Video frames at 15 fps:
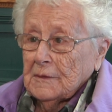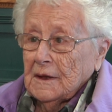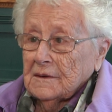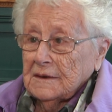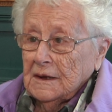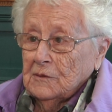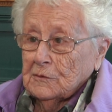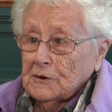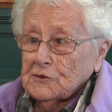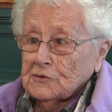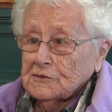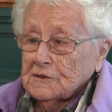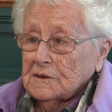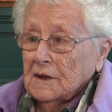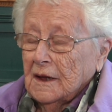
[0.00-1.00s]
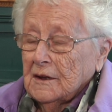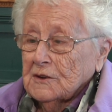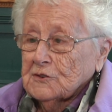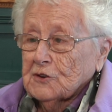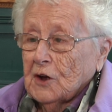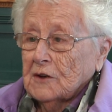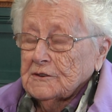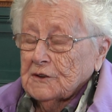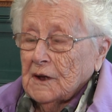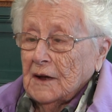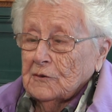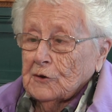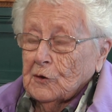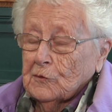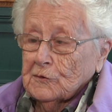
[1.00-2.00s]
that he was shot
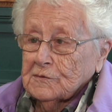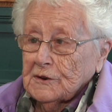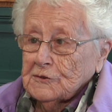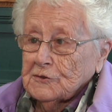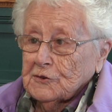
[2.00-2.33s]
down over